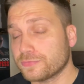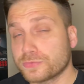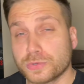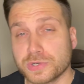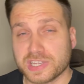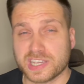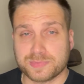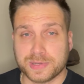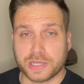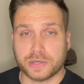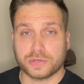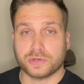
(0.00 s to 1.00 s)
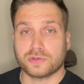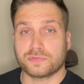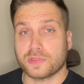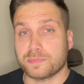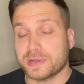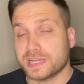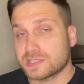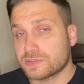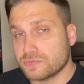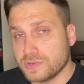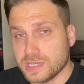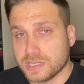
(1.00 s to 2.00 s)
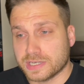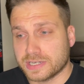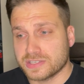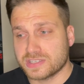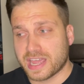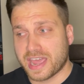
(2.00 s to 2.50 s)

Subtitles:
course has been going on for the past 3 years,